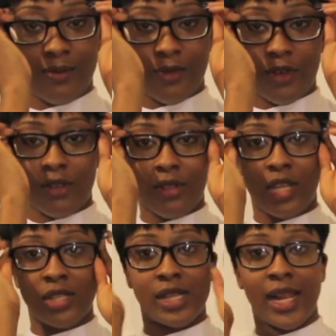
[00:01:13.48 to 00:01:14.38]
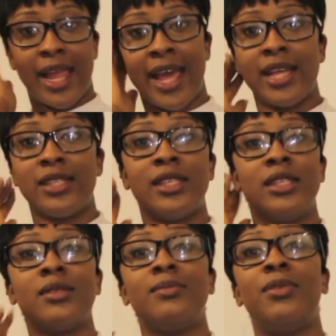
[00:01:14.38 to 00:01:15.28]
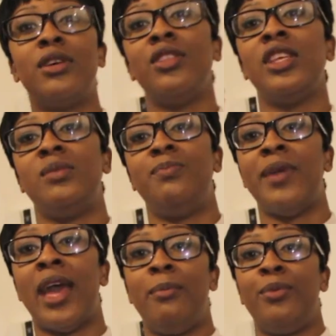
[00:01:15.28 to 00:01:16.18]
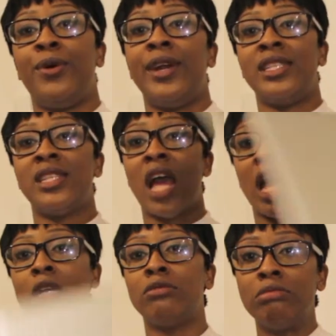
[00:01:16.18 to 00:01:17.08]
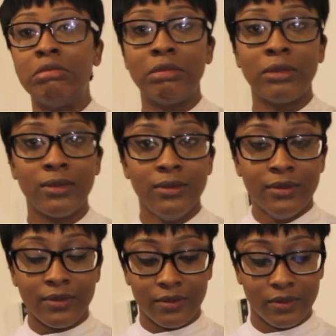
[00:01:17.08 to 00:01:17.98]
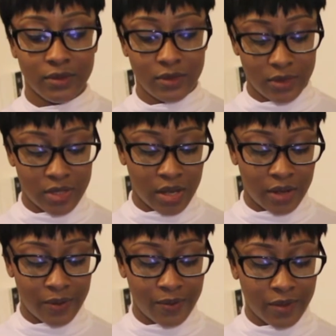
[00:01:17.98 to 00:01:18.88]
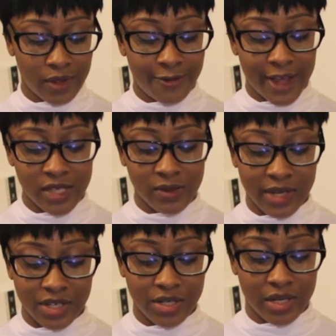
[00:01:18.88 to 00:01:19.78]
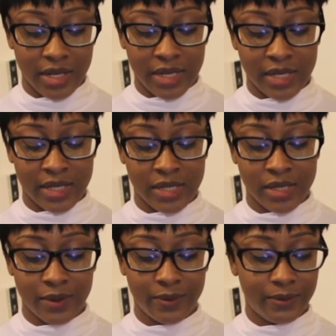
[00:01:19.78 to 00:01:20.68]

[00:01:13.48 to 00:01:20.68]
Put on these glasses, put on these bad boys, like. So the first question is